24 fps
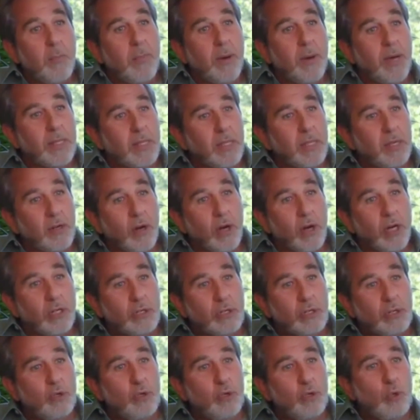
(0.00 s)
but there are
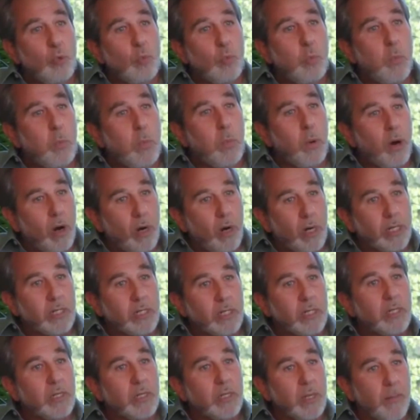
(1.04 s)
two
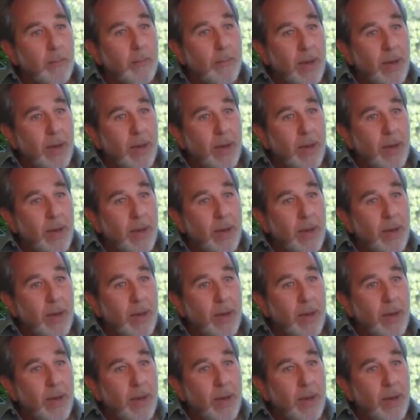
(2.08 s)
parts to the